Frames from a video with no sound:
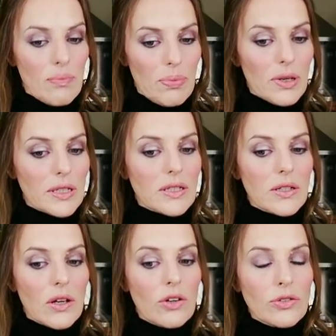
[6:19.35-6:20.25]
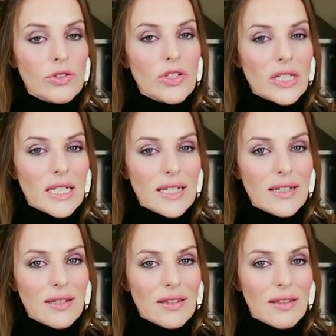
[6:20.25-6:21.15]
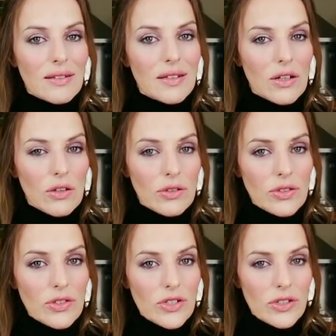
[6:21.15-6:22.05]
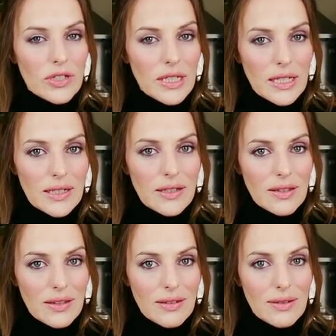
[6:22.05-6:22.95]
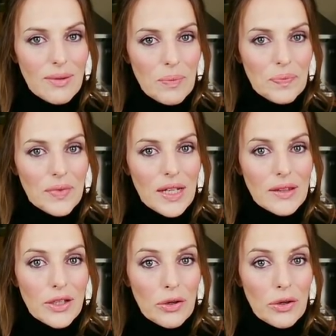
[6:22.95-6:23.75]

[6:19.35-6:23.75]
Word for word: but underneath, the